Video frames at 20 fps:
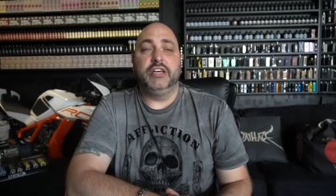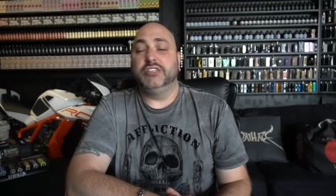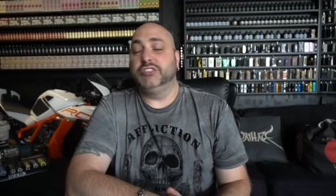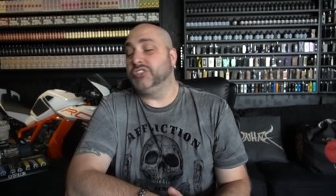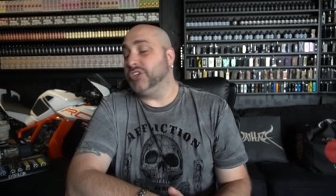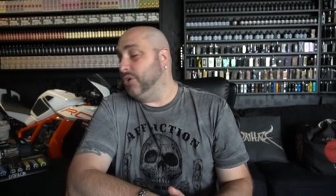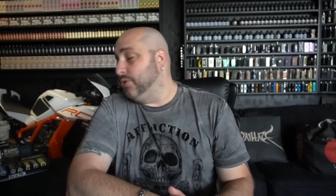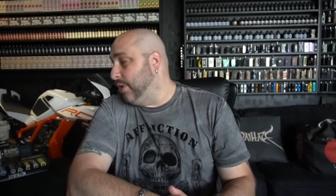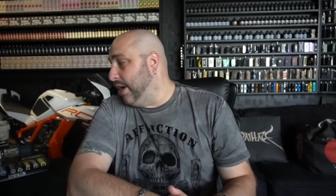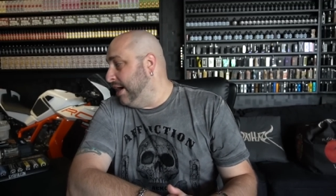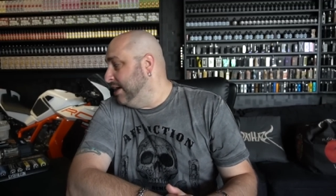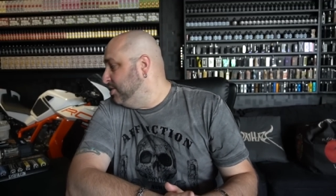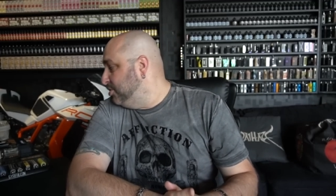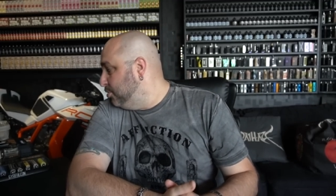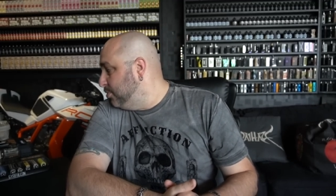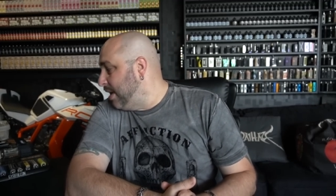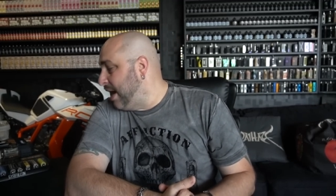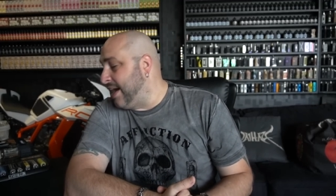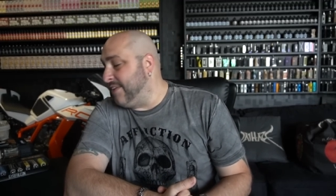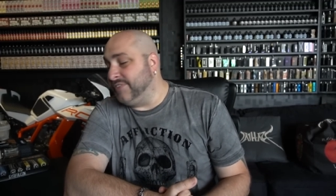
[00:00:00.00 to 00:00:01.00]
So I
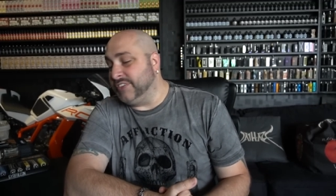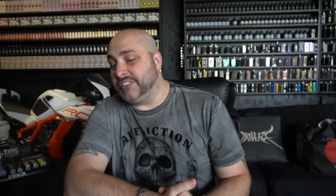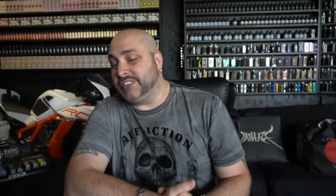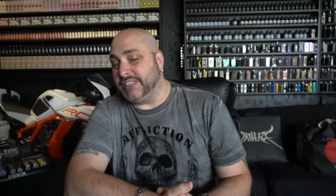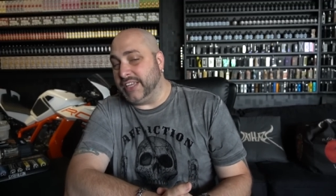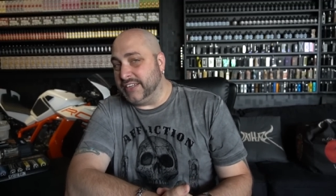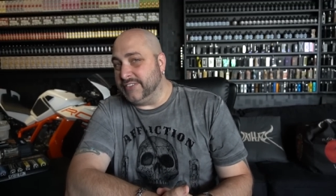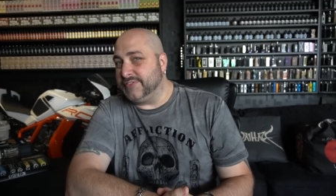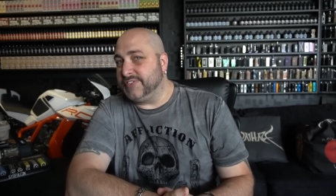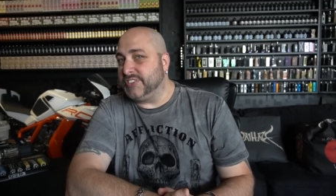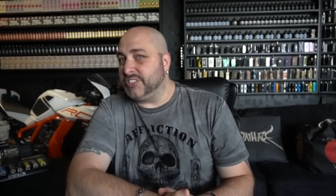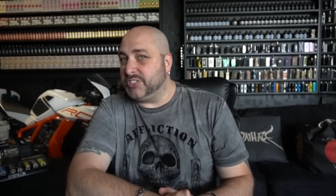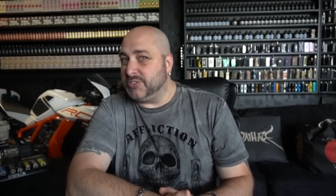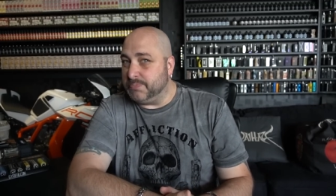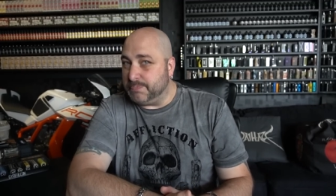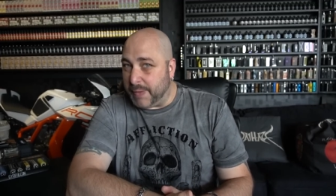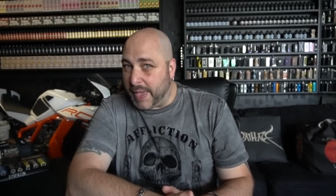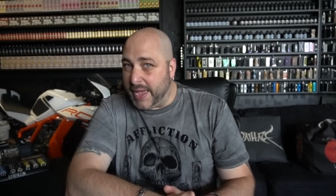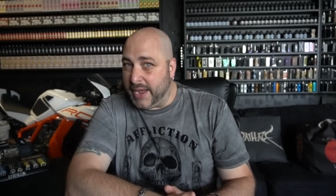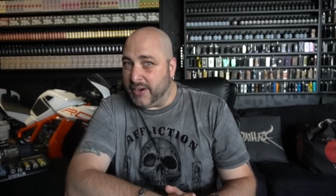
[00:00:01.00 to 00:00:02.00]
do have a set of
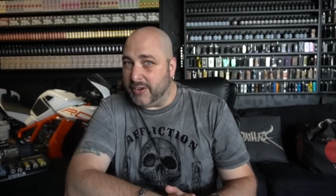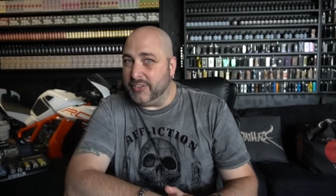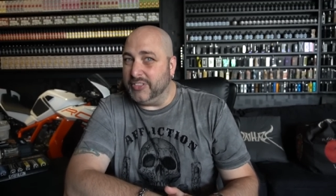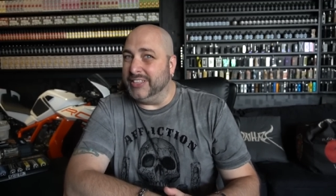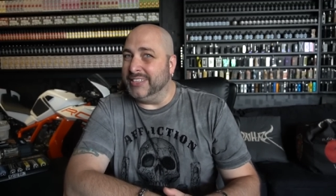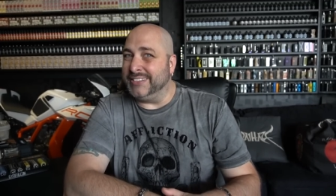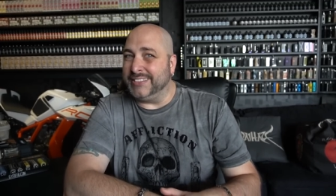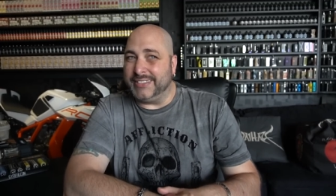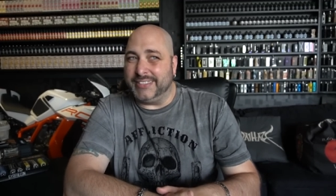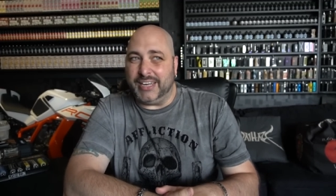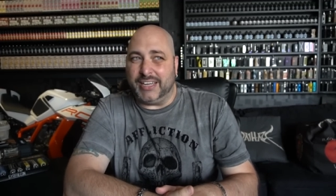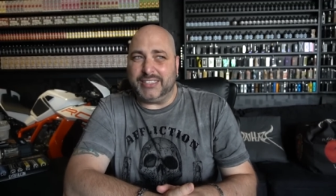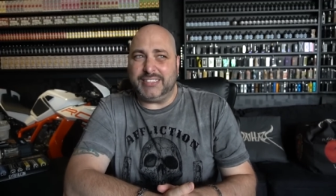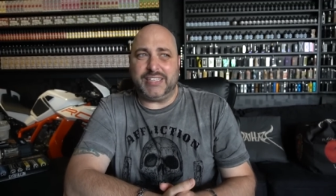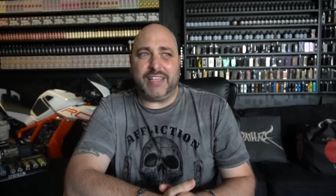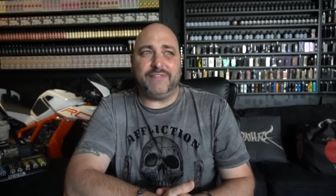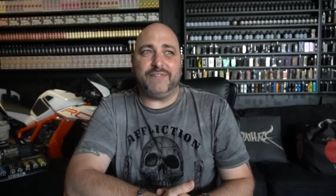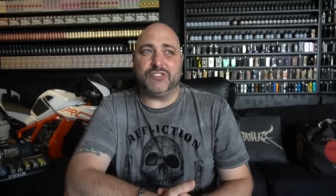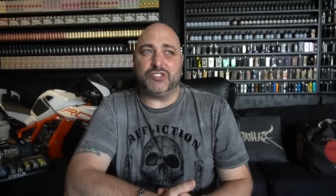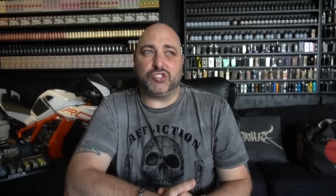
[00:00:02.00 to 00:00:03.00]
spare, and this does
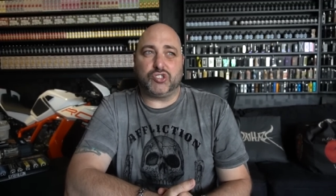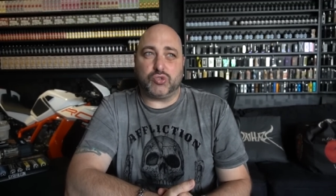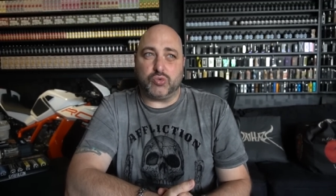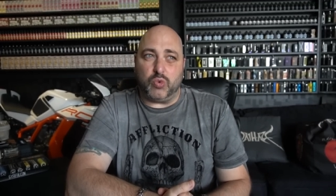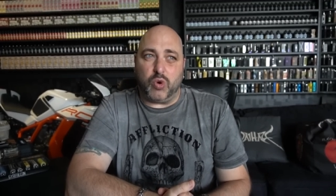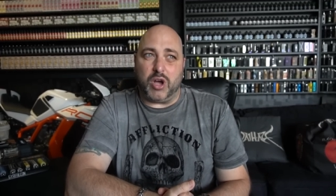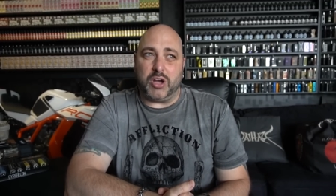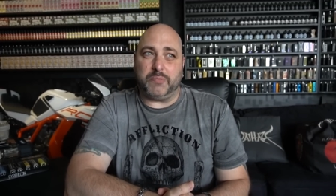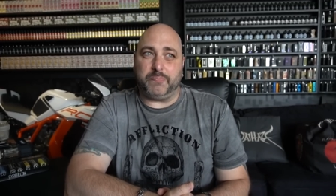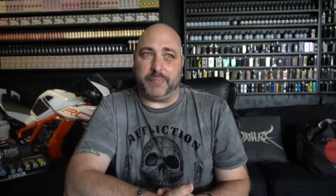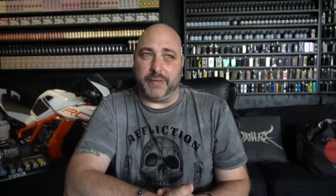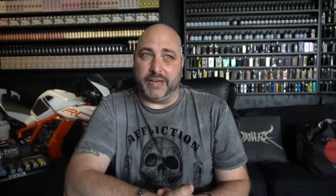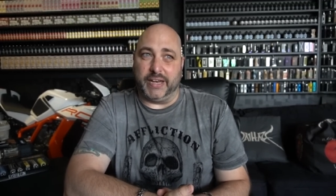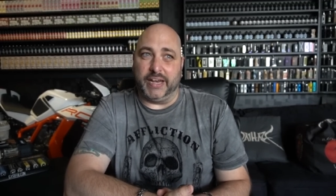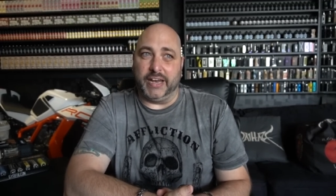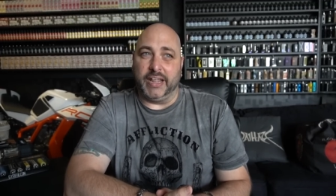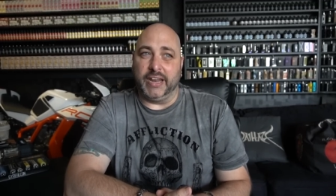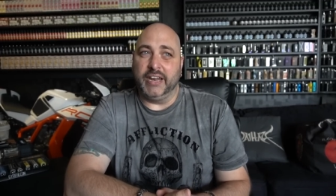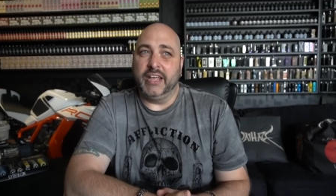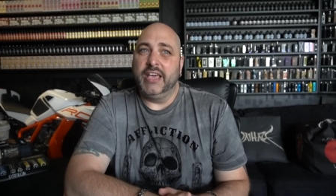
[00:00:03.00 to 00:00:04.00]
have a squonk pin
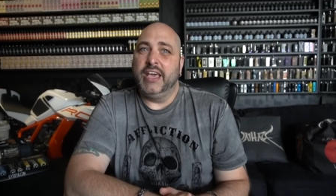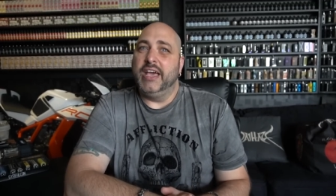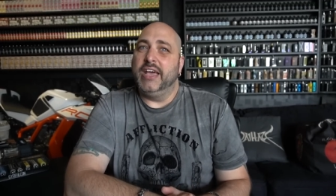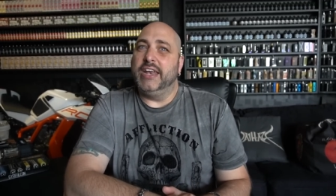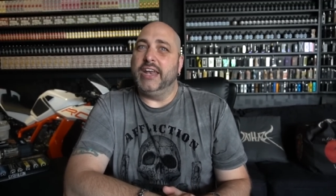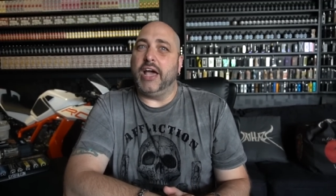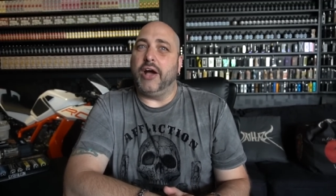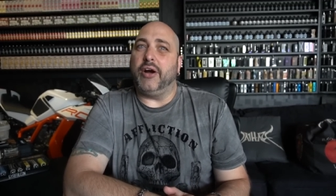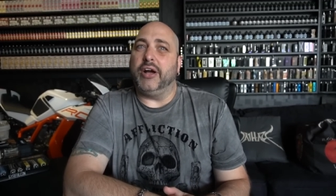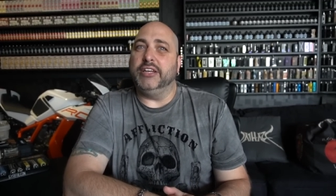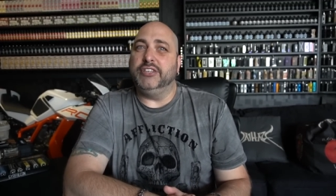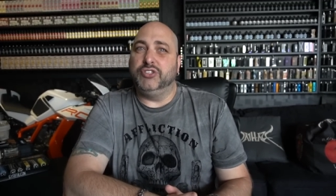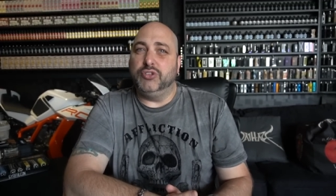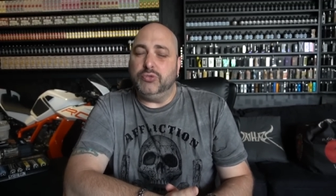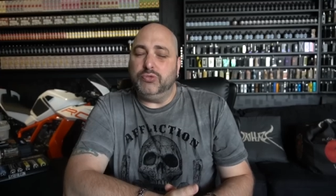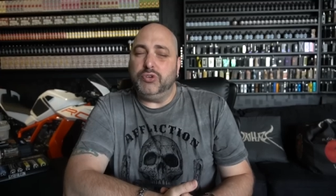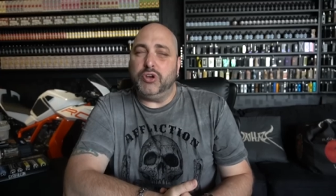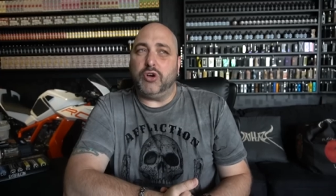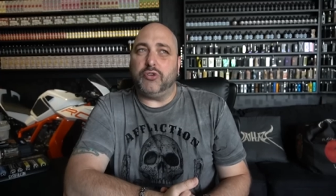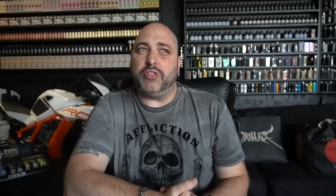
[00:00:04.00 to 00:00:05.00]
in it. Now, I
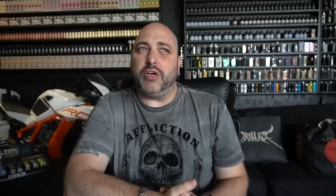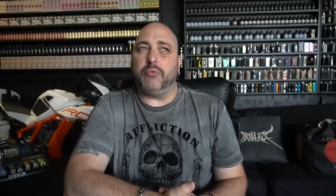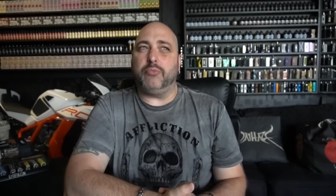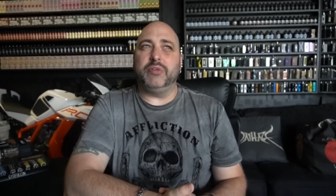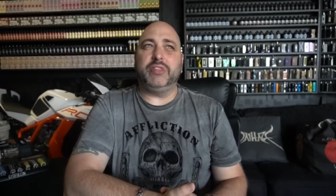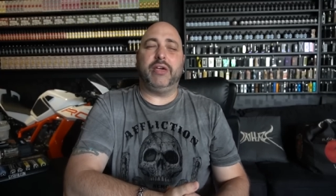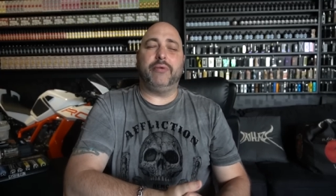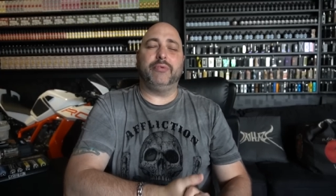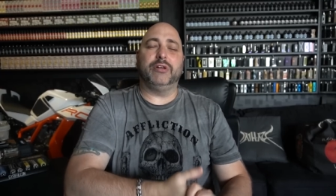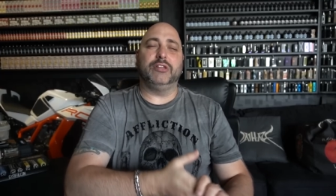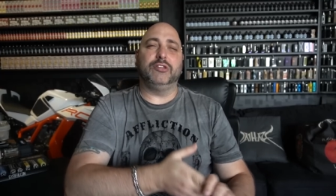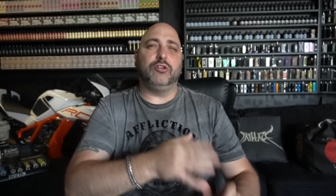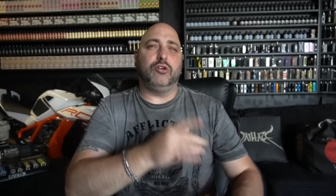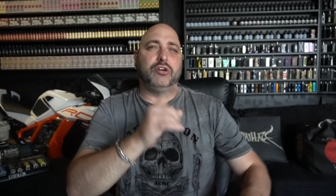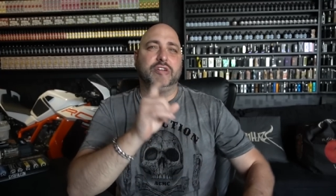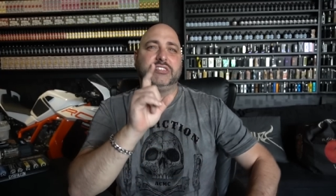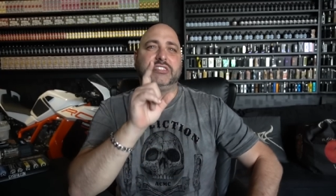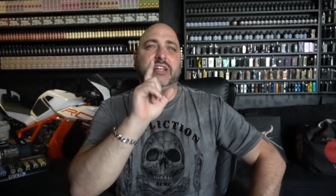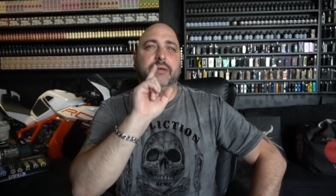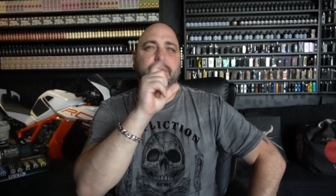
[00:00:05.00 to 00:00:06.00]
do know that when they were
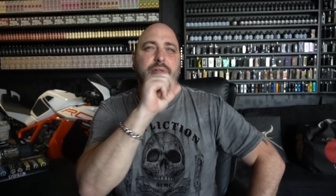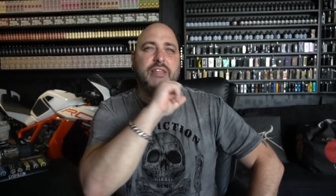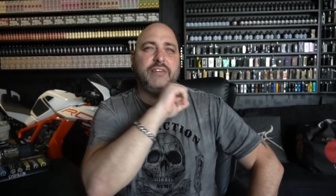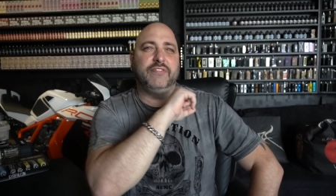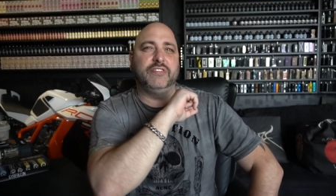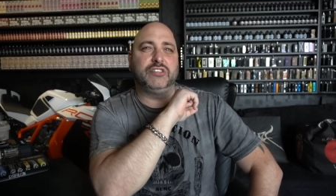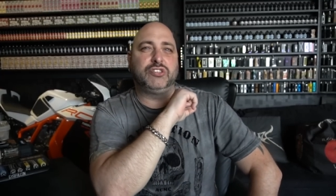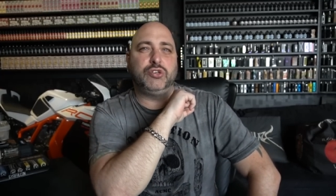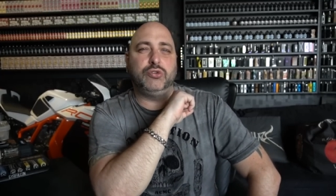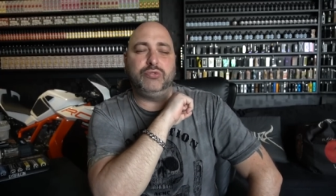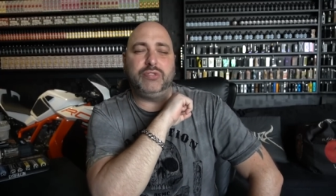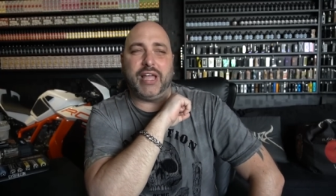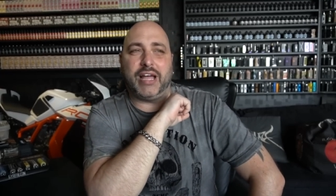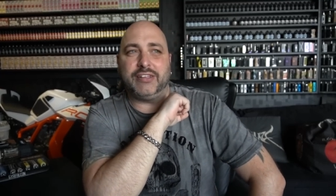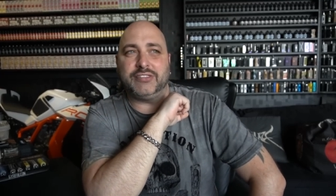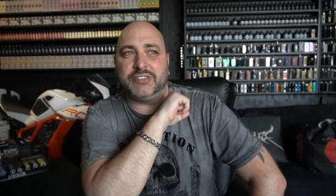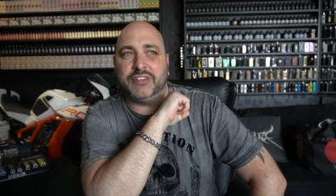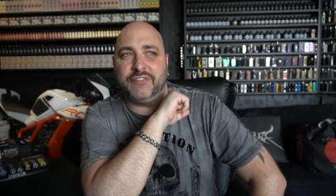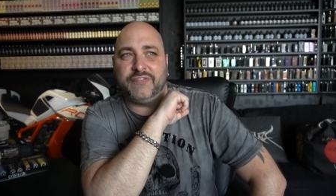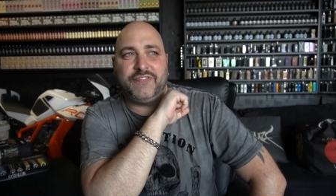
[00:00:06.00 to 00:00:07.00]
launched, I believe, in
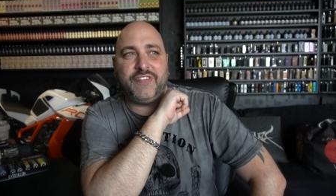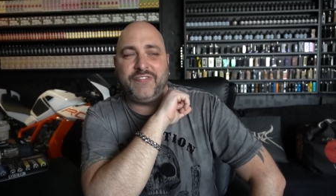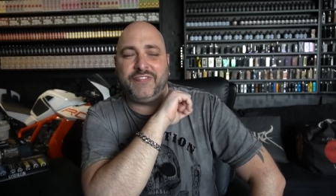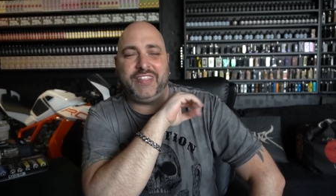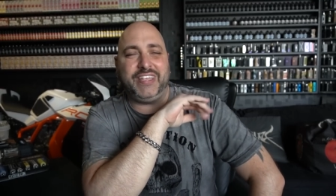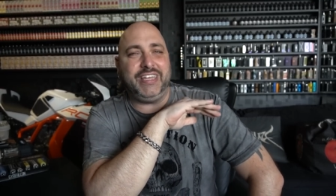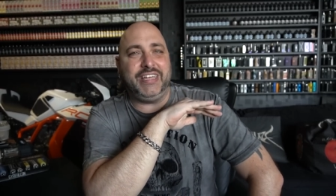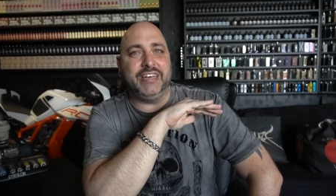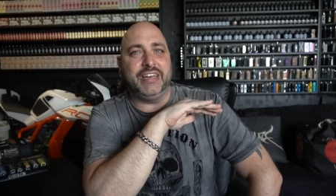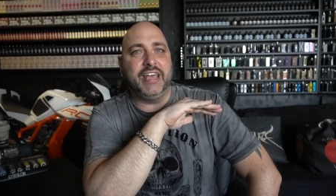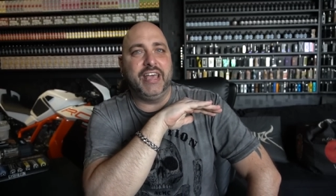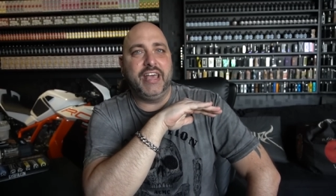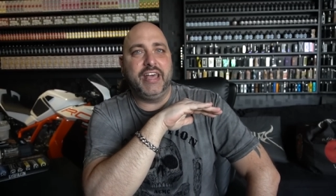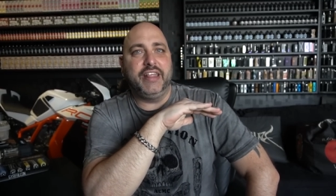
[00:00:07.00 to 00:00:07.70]
2015.